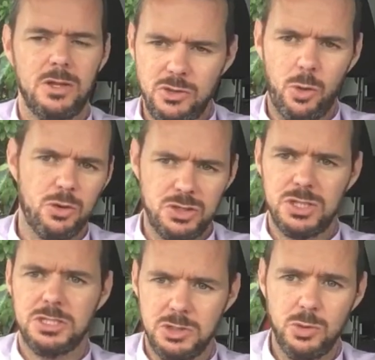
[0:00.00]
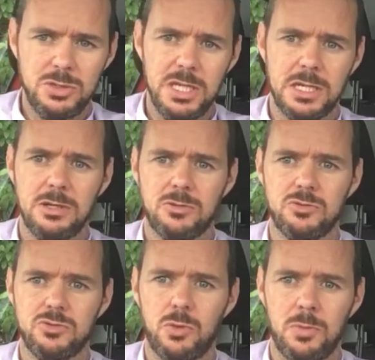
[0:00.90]
not just you taking
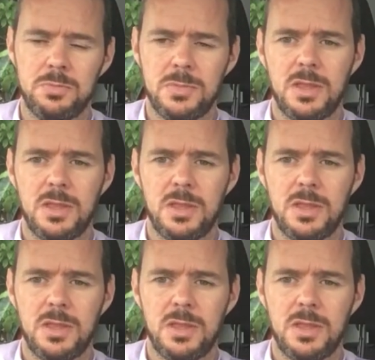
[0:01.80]
control.